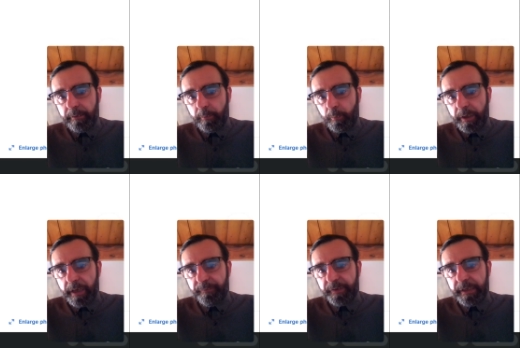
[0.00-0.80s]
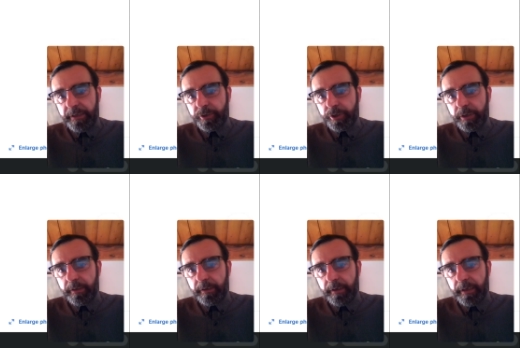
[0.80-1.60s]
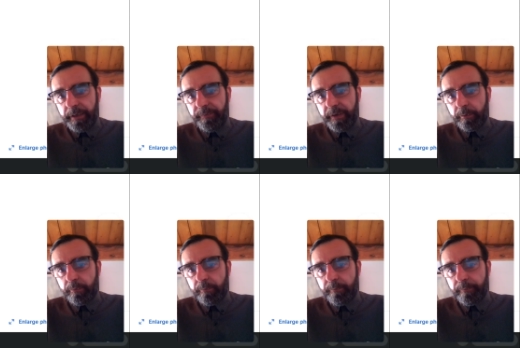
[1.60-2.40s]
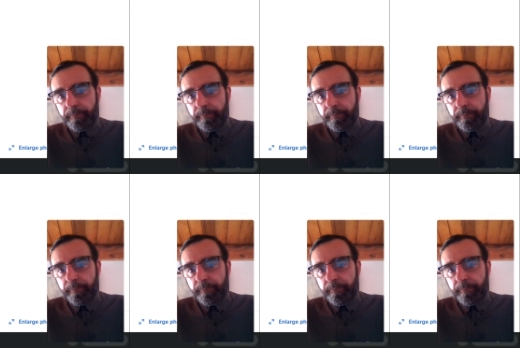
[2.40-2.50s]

we have kitchen, living room.